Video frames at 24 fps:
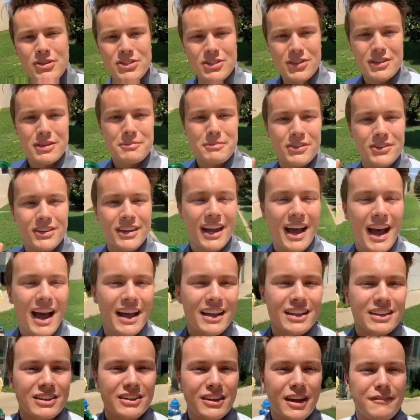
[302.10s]
on the building.
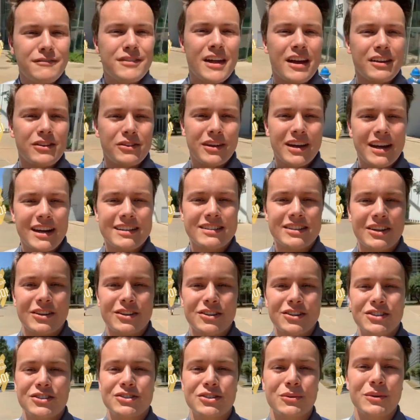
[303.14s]
I love that. You guys
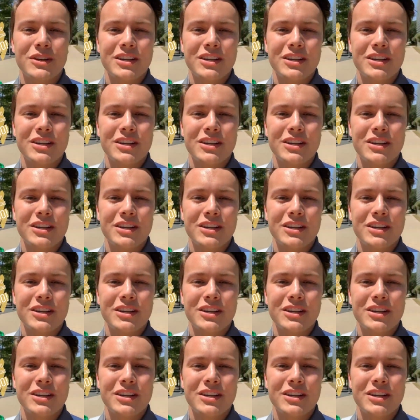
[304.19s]
are doing